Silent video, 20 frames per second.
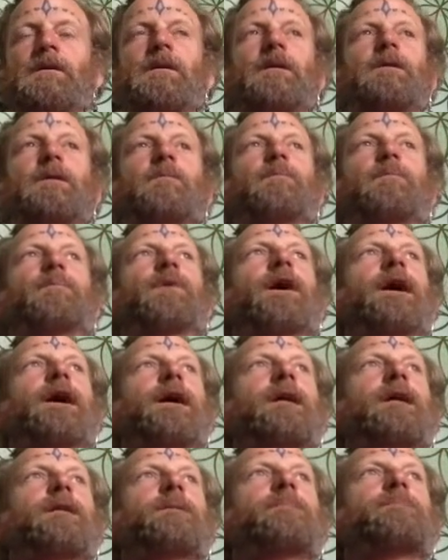But
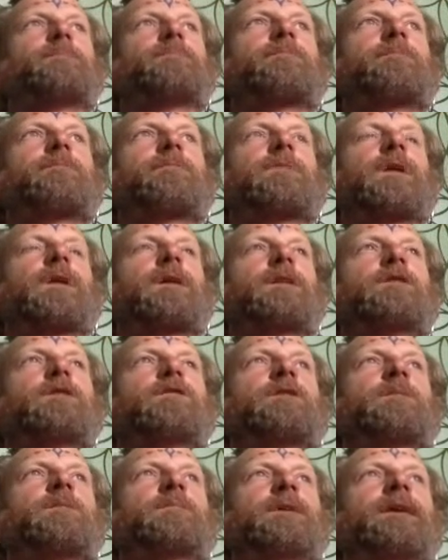you can
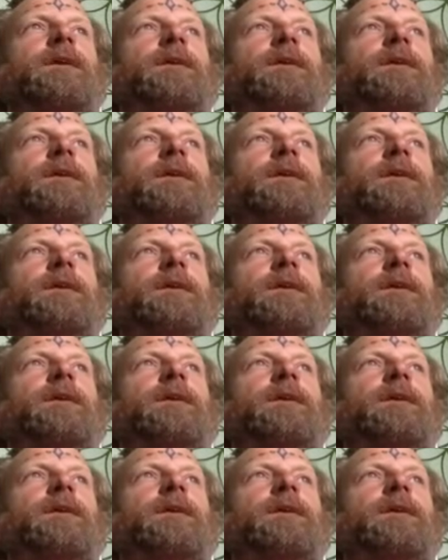be